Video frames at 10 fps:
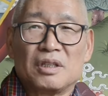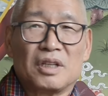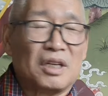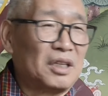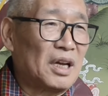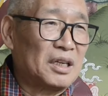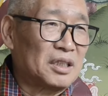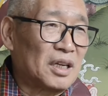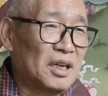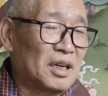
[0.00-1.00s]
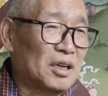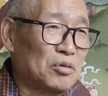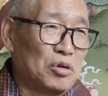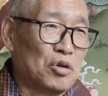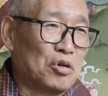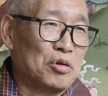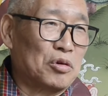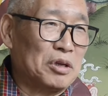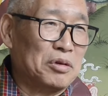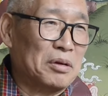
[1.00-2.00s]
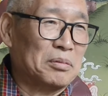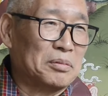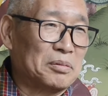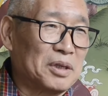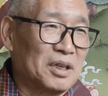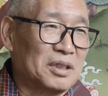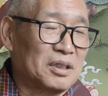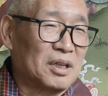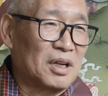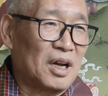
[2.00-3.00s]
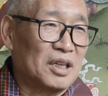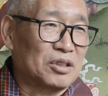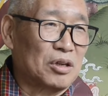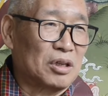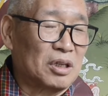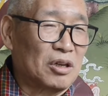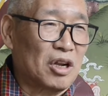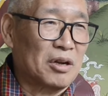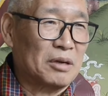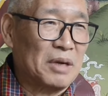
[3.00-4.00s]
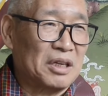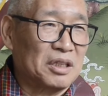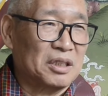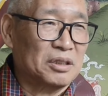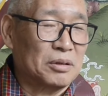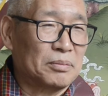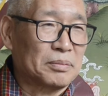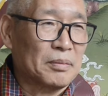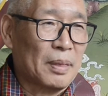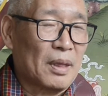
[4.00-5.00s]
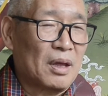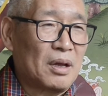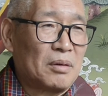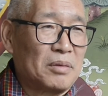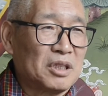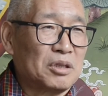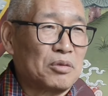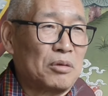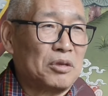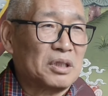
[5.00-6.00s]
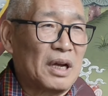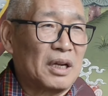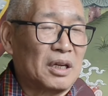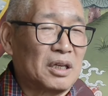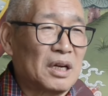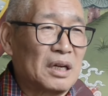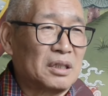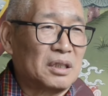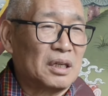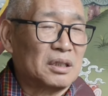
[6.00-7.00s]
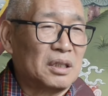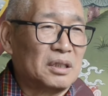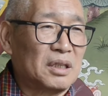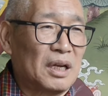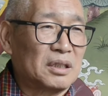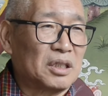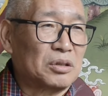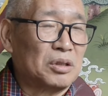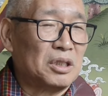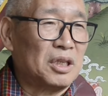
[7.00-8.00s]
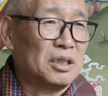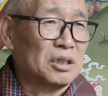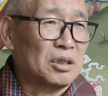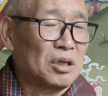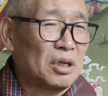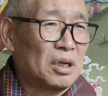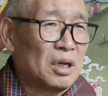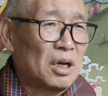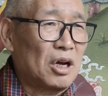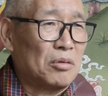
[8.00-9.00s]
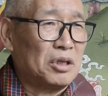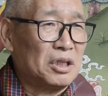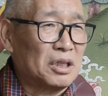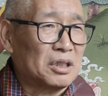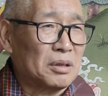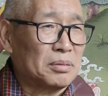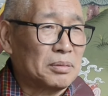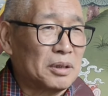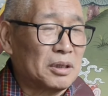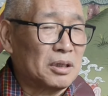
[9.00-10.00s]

Then and there, I decided we'll go for EVM because I saw a lot of advantages. No, first and foremost, I regard it as the, is the answer to Indians. How many years of uh,